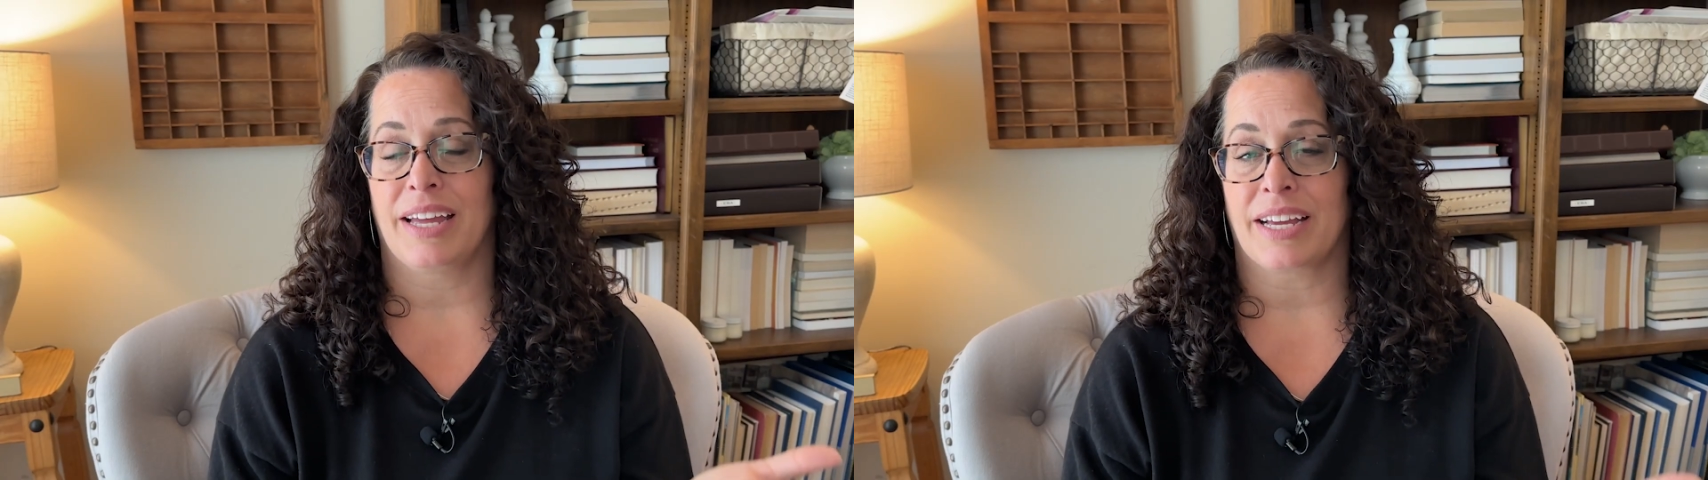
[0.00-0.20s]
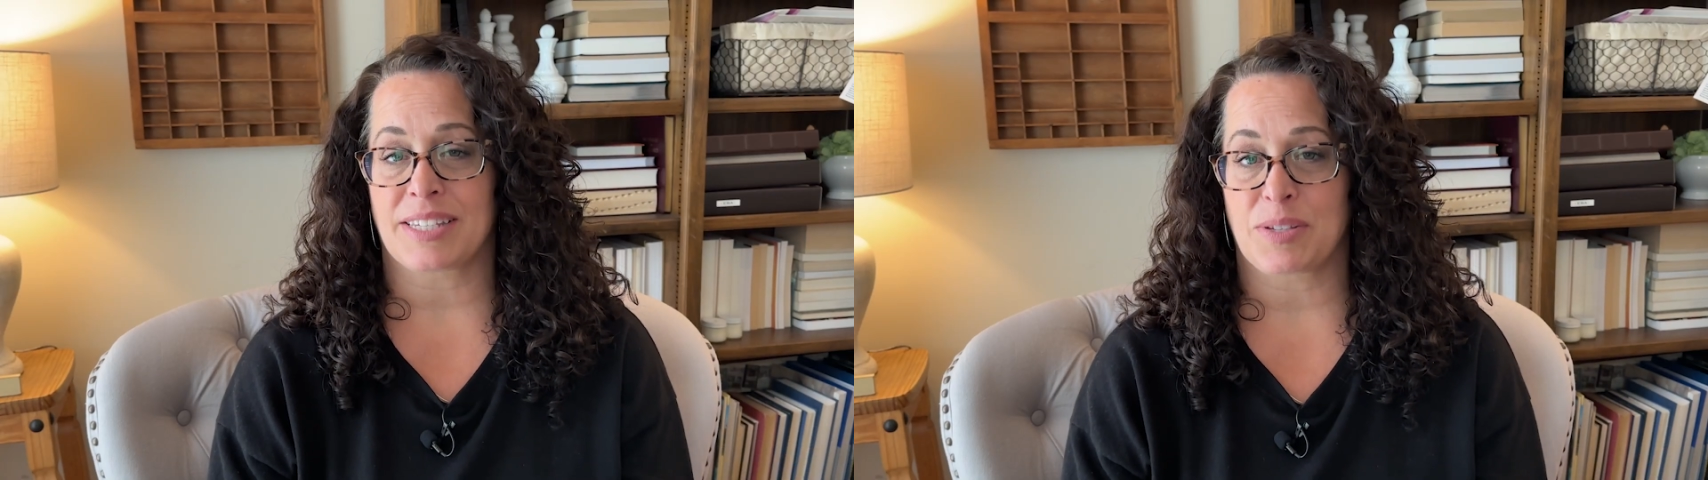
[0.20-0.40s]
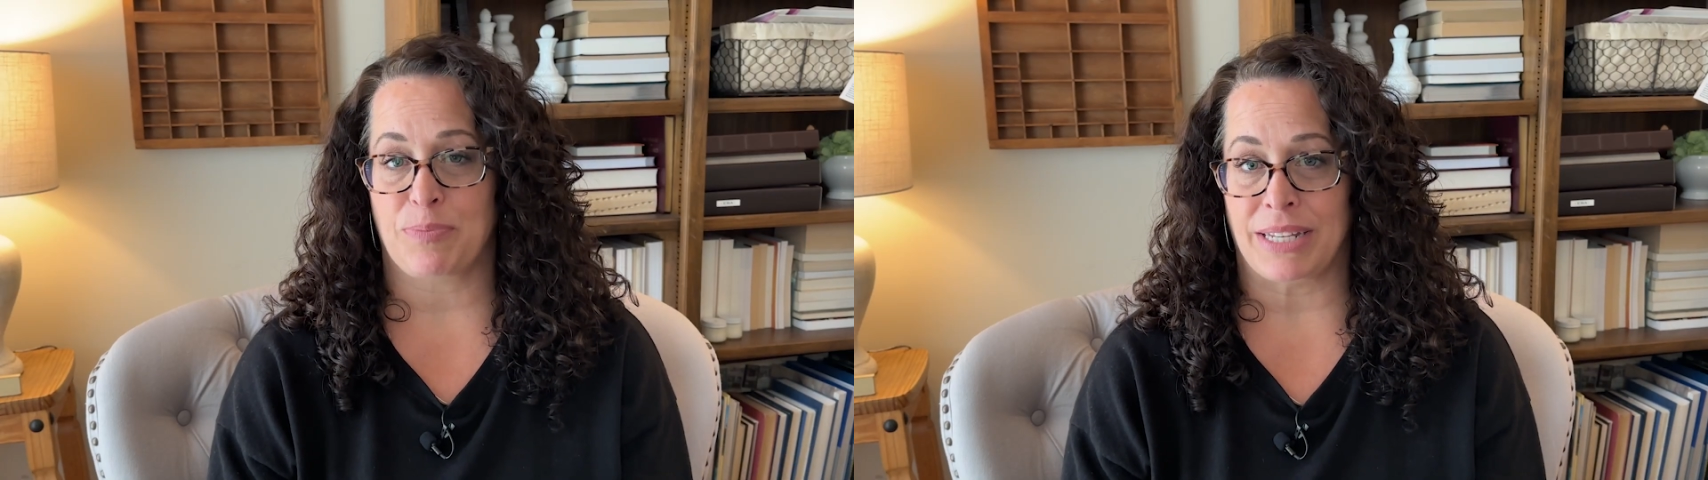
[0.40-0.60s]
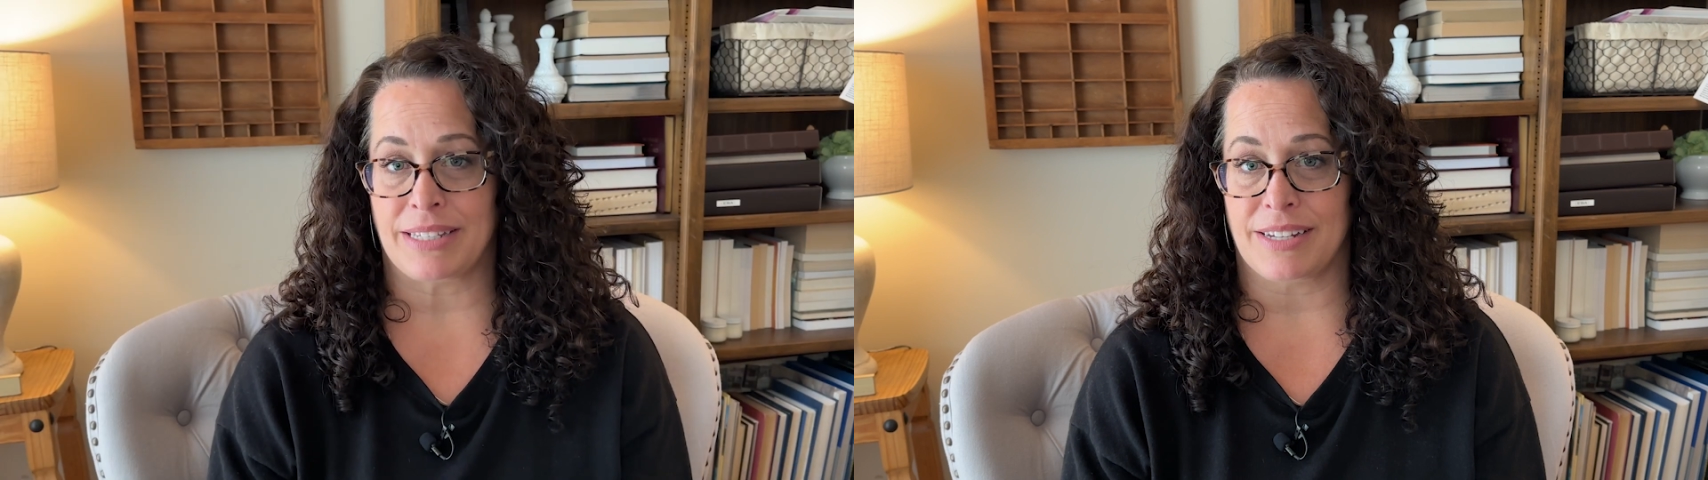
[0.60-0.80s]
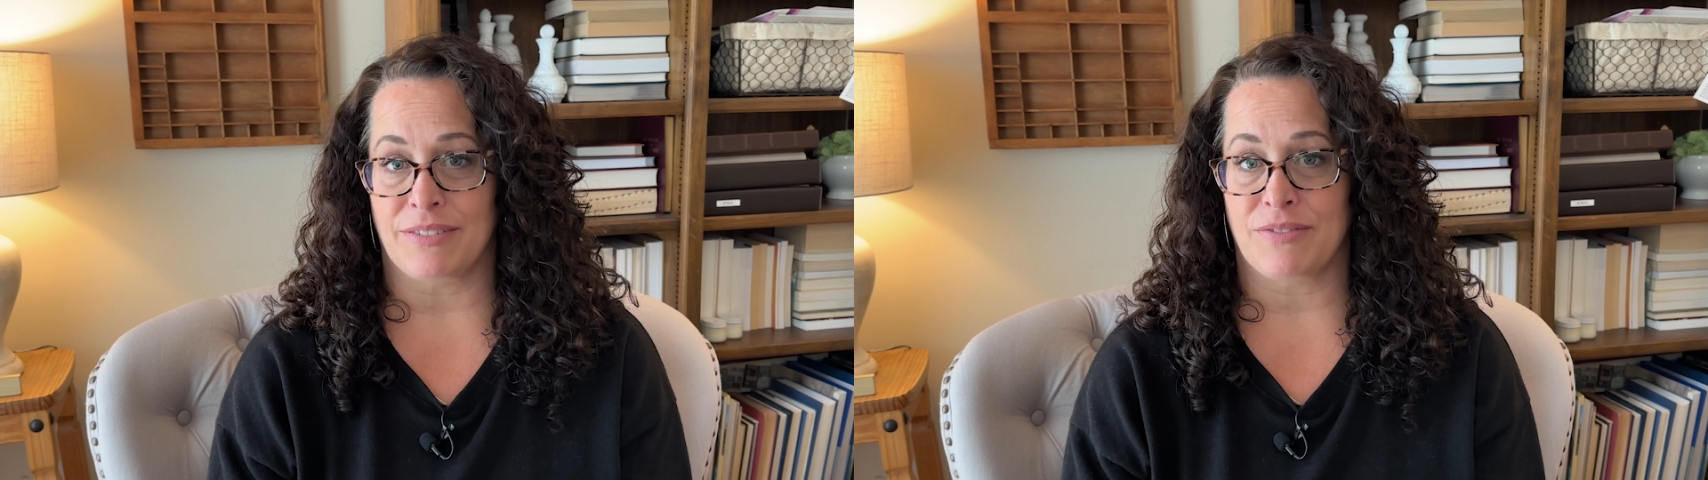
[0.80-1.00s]

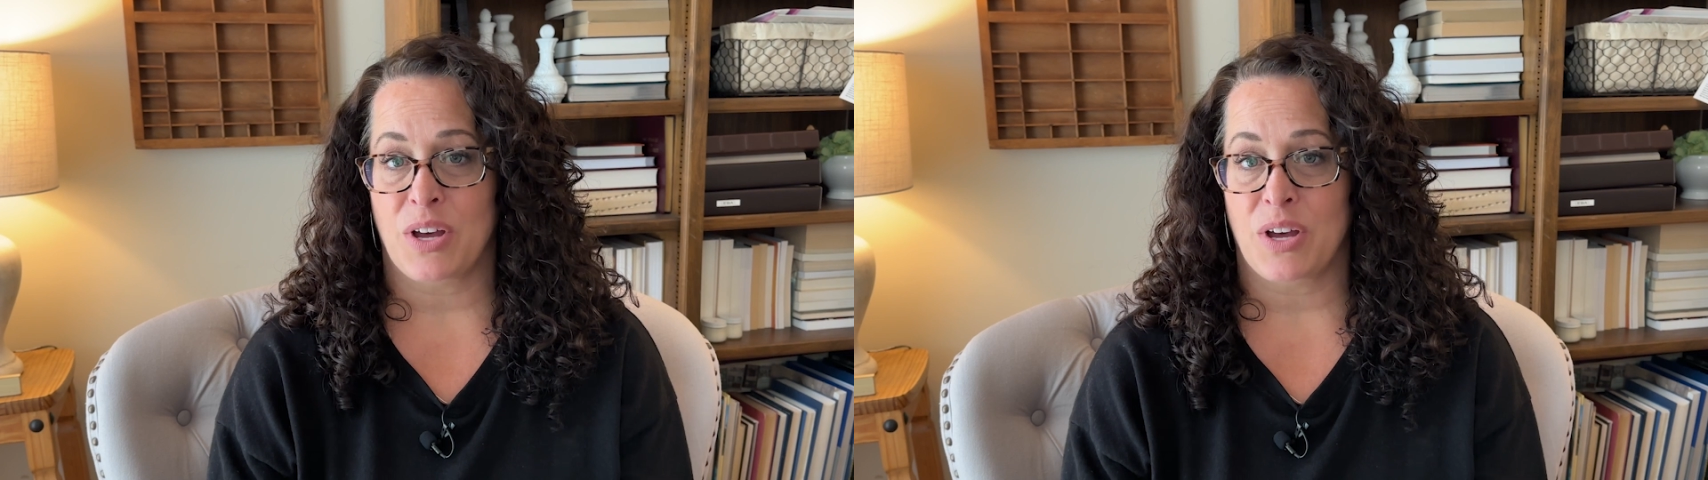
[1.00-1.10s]
expensive.